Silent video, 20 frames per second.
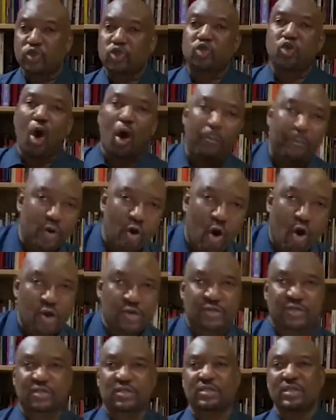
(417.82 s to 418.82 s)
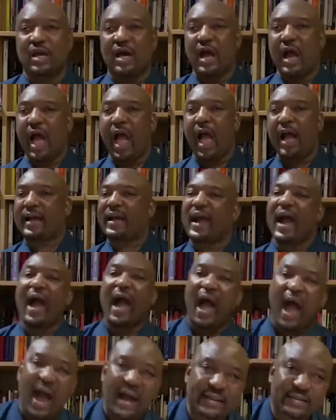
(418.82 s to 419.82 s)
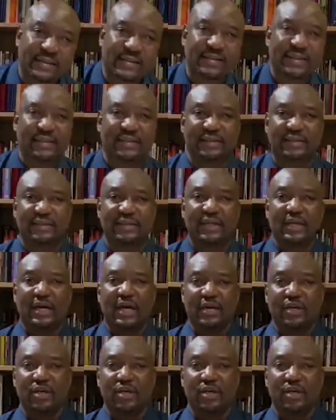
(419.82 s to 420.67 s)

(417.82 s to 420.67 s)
job loss, car accident,